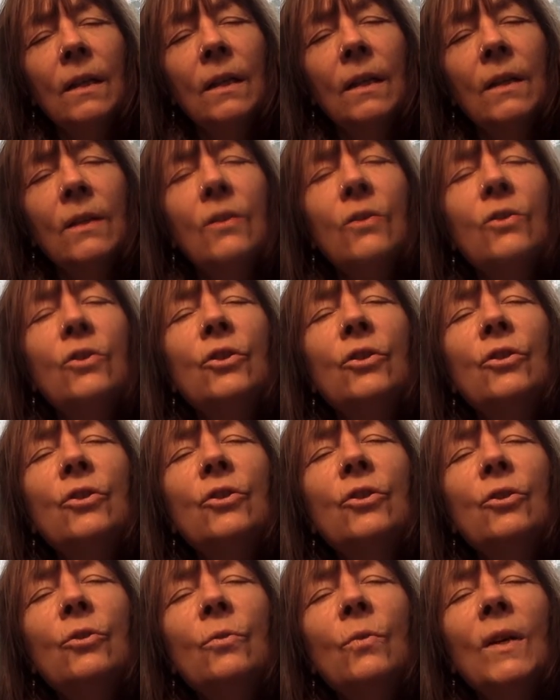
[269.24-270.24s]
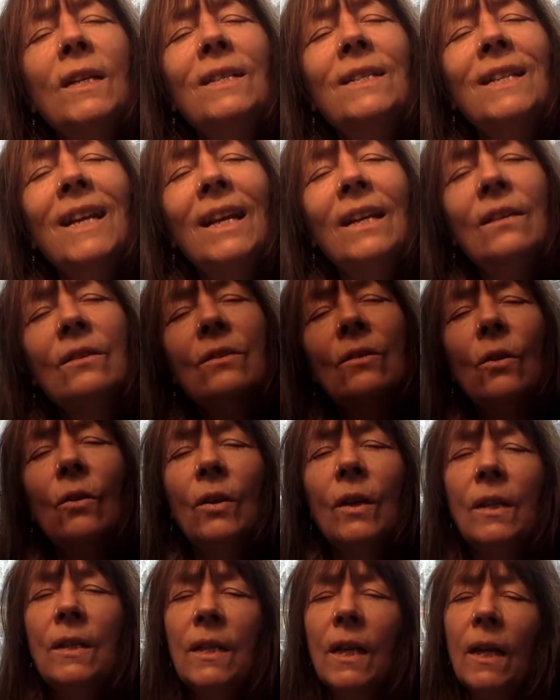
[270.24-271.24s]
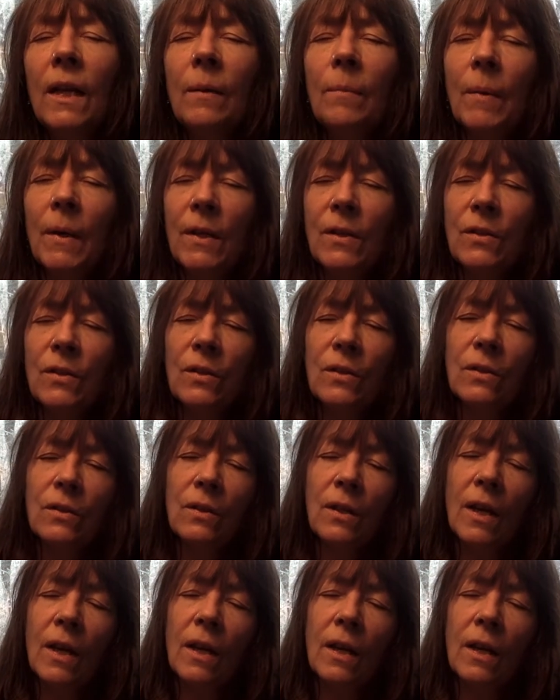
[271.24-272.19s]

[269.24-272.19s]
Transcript: It is just too intense on a daily basis.